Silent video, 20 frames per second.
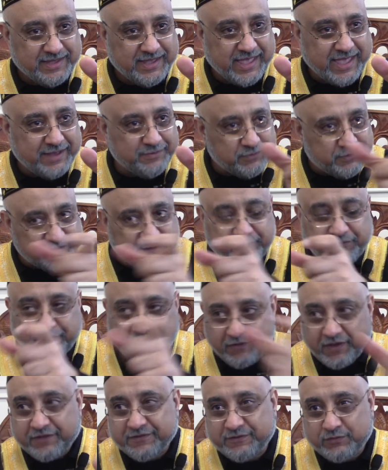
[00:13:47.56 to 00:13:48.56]
and was the
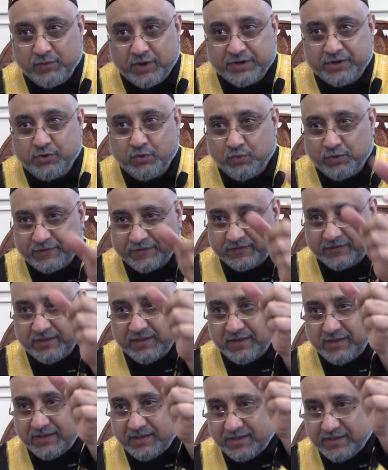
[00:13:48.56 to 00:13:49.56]
first one who was
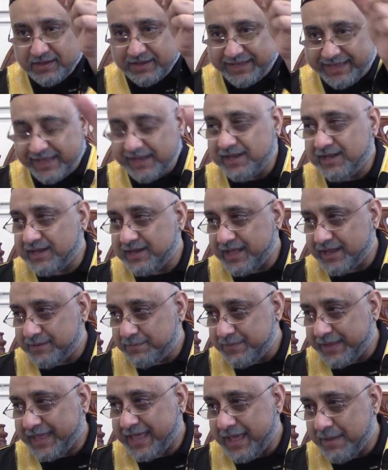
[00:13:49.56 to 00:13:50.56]
killed
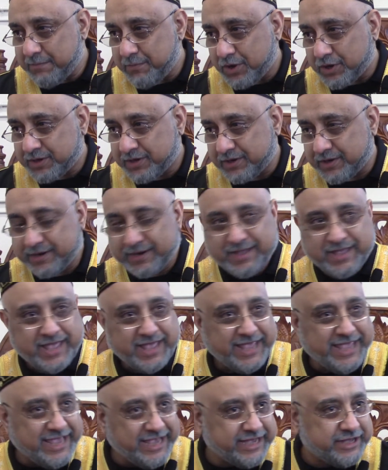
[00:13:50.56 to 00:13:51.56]
and became martyred,
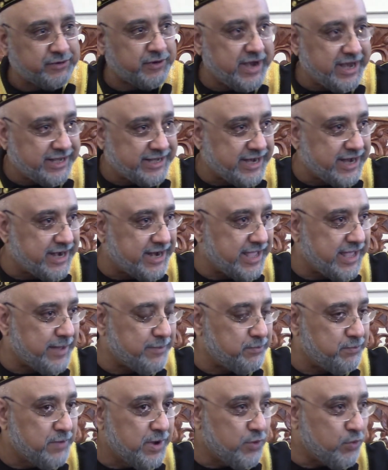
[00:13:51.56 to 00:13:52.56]
he greeted
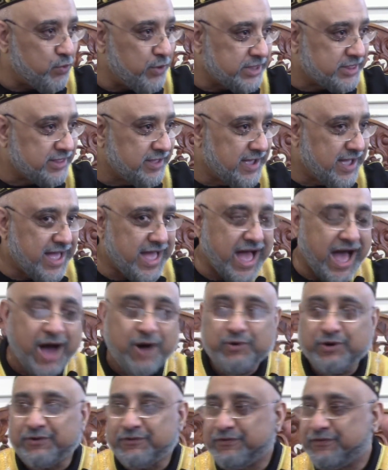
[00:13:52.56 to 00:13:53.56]
him with
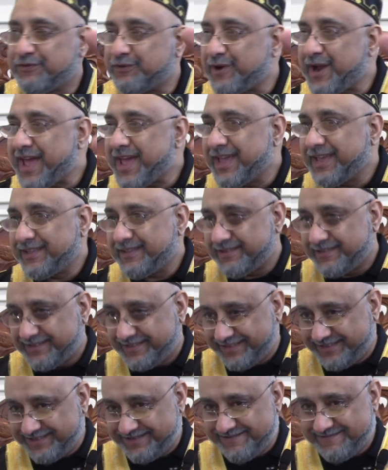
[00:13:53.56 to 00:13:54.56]
our
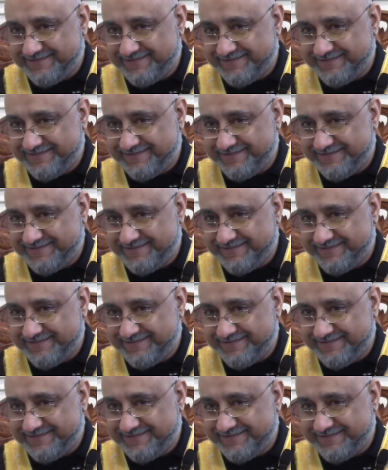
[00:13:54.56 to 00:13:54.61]
phrase.